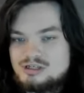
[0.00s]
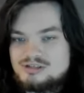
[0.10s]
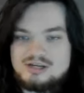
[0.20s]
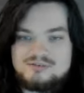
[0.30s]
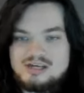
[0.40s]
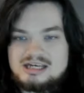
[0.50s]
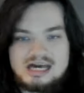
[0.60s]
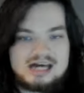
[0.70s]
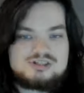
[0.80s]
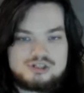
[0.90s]
That if they
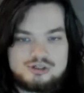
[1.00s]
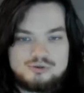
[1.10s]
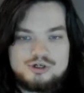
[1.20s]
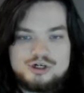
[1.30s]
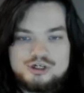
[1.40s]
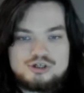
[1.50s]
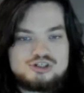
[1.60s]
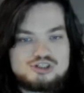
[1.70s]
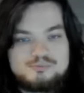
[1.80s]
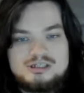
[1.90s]
catch you, you can
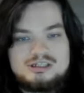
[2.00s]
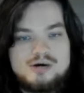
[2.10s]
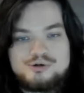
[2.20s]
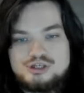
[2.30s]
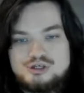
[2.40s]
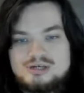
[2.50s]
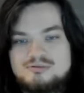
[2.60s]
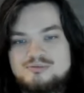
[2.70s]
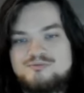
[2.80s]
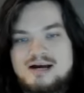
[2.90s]
just be done with it. You give
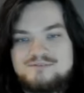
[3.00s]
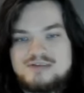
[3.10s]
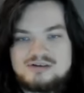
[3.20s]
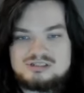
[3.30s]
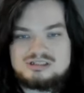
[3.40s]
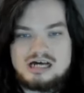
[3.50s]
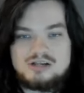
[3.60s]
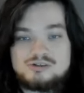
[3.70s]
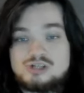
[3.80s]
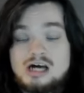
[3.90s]
them
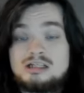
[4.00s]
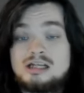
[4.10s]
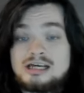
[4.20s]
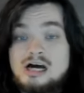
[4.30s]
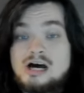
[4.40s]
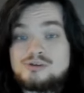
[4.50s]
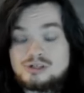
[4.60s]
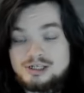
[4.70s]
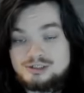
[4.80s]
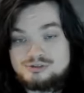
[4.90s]
$5,000, unlike other
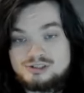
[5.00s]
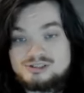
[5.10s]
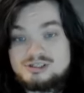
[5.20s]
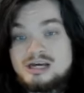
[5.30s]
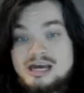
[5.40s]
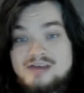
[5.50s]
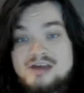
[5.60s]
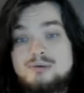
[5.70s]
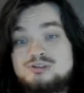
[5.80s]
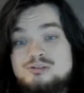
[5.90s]
countries. And
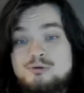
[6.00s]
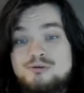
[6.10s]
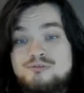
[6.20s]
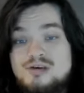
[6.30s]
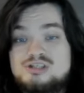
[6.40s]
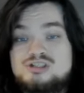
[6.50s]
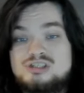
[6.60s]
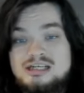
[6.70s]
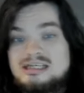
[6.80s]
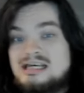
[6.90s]
that was a motivation
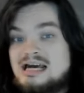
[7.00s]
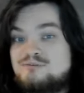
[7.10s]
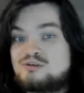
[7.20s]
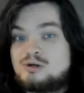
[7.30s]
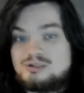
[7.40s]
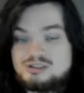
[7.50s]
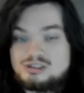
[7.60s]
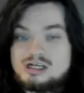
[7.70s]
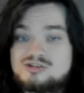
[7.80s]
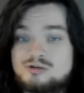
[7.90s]
that he had for going to the
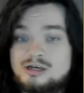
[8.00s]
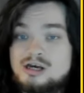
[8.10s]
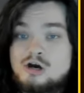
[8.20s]
country.